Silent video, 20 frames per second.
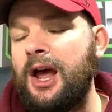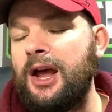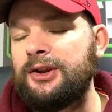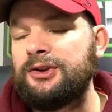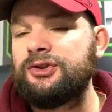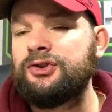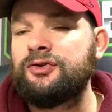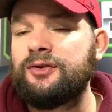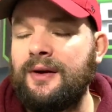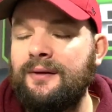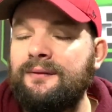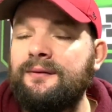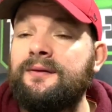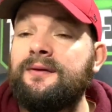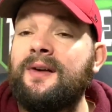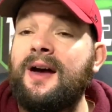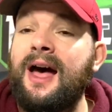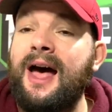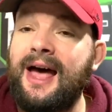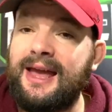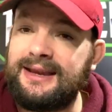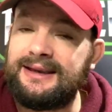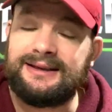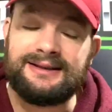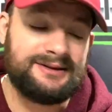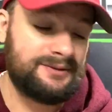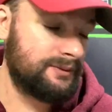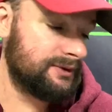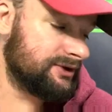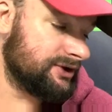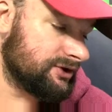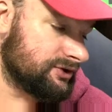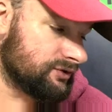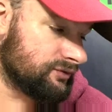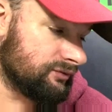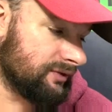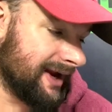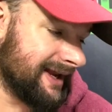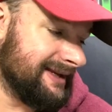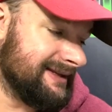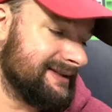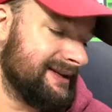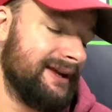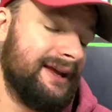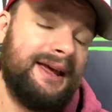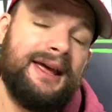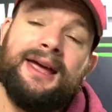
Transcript: strength 8, which is great.